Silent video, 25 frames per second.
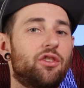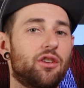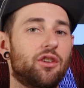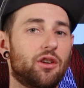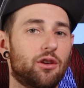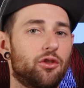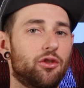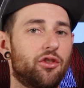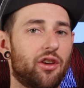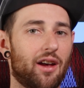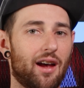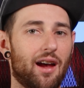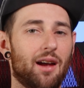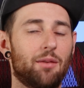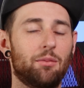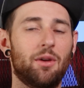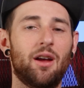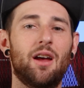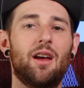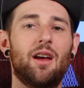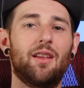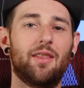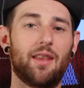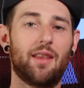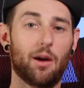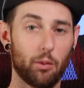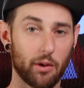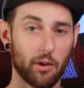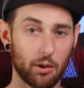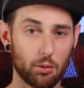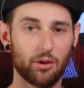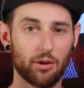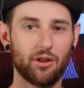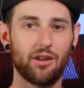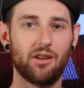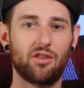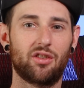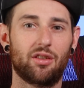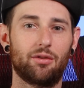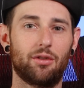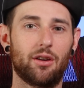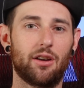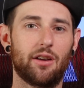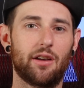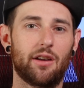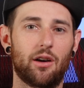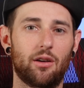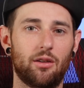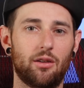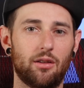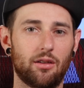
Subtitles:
single time that we release a video.